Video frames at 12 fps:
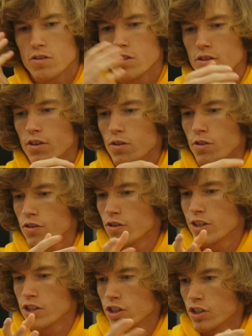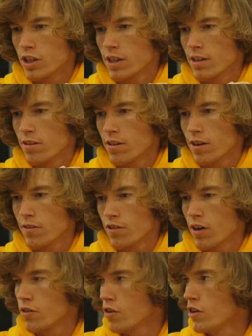doing the whole stretching shit and stuff.
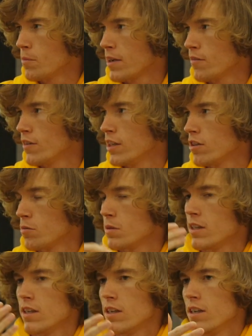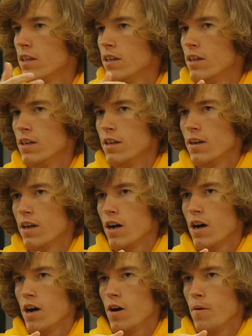So I was already making videos, but then
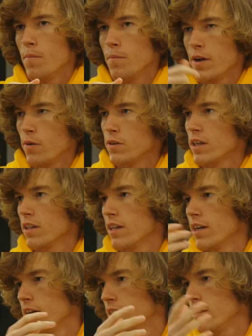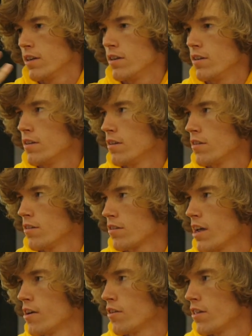I went to LA and did the skater